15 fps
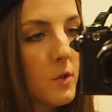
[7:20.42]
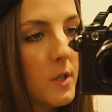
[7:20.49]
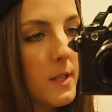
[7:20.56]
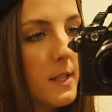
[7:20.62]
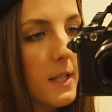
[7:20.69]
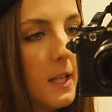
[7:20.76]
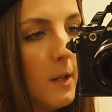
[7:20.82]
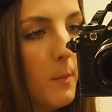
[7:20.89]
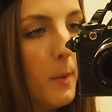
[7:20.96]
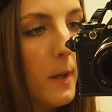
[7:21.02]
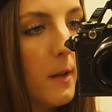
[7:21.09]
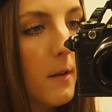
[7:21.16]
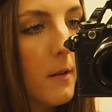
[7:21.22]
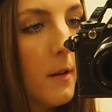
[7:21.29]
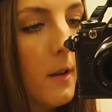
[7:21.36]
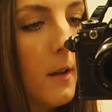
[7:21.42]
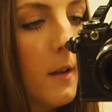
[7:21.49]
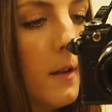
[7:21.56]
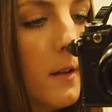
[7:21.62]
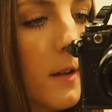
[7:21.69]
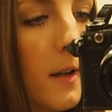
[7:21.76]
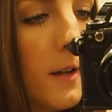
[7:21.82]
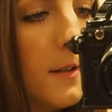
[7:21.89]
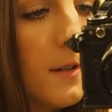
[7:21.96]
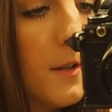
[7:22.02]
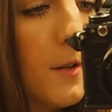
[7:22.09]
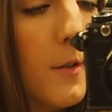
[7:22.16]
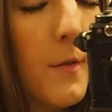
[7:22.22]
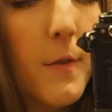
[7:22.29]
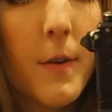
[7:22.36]
just to keep it kind
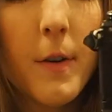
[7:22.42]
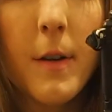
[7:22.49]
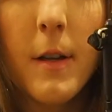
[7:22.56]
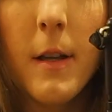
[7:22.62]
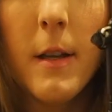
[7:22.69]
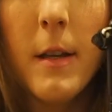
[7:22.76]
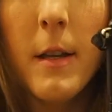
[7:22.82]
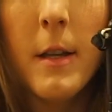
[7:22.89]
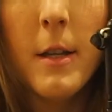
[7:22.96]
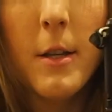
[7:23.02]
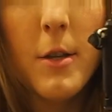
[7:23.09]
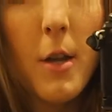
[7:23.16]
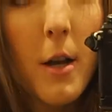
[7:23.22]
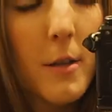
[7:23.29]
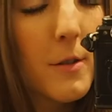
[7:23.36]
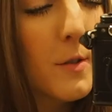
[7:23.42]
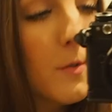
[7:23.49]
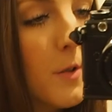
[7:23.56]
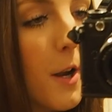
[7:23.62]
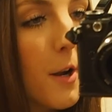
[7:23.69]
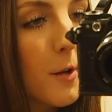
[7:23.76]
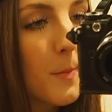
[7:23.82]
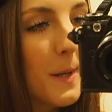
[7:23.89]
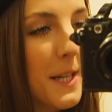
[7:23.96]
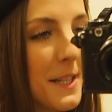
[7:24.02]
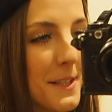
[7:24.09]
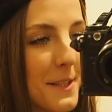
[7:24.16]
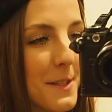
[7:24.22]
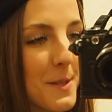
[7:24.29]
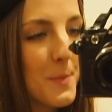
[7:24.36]
of not so dark because it's